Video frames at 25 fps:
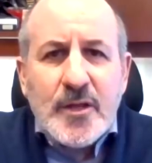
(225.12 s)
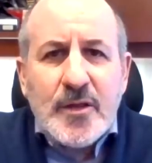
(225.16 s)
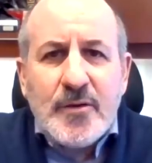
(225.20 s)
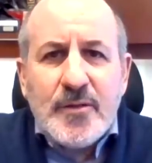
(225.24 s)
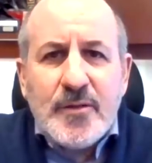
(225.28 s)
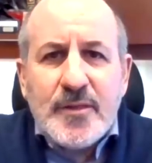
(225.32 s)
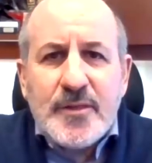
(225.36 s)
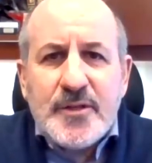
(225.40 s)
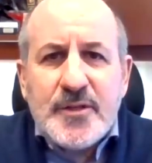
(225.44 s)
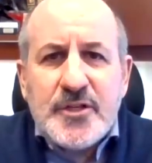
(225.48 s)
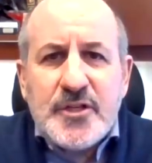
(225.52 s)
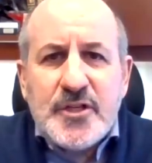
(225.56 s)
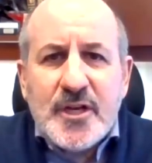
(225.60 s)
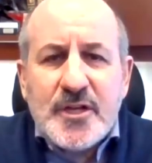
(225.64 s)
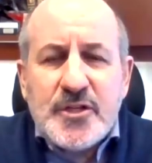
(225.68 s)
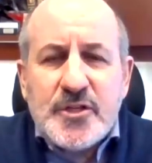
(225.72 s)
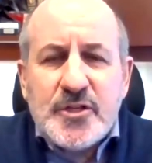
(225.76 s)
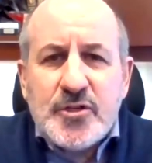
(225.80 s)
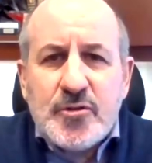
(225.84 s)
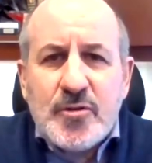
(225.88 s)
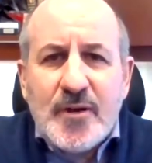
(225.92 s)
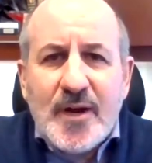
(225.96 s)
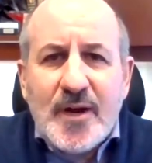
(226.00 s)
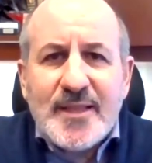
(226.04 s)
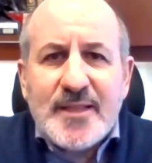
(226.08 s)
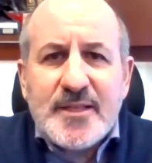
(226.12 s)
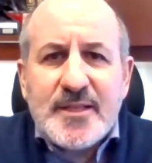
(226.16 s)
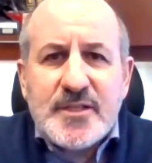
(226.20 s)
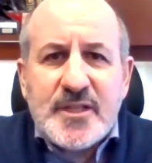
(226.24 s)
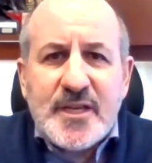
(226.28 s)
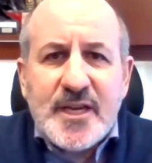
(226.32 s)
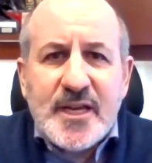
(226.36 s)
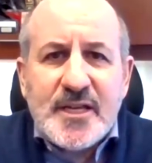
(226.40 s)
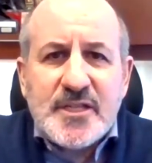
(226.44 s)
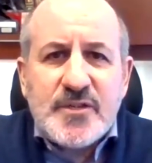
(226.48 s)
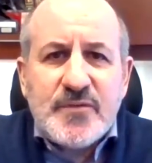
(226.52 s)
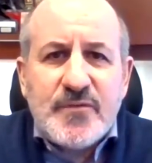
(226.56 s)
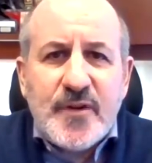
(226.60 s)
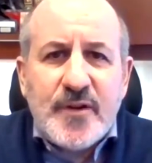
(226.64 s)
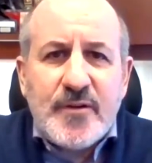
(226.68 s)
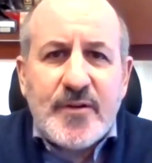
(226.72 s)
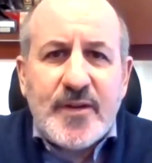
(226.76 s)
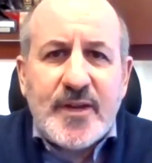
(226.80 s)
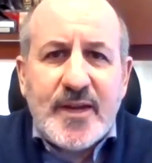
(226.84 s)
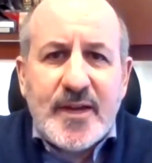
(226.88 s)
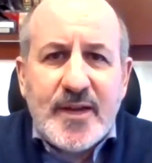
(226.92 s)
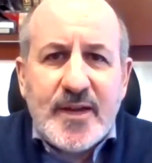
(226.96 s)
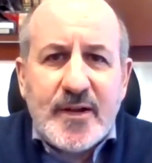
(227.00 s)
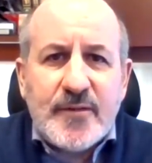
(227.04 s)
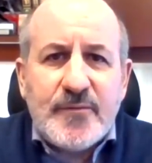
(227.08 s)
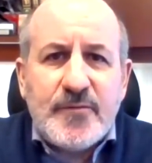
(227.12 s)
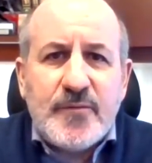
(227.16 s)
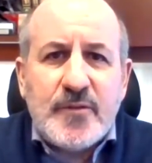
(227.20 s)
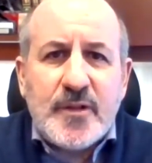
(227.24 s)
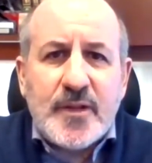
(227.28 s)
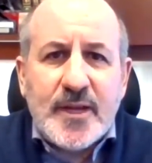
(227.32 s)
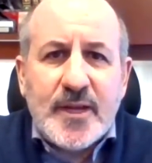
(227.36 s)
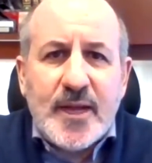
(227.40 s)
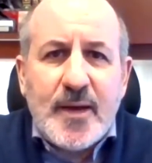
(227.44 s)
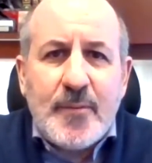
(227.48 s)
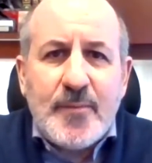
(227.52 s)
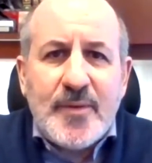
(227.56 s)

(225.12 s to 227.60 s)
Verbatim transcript: you know, the judge tried this case very carefully.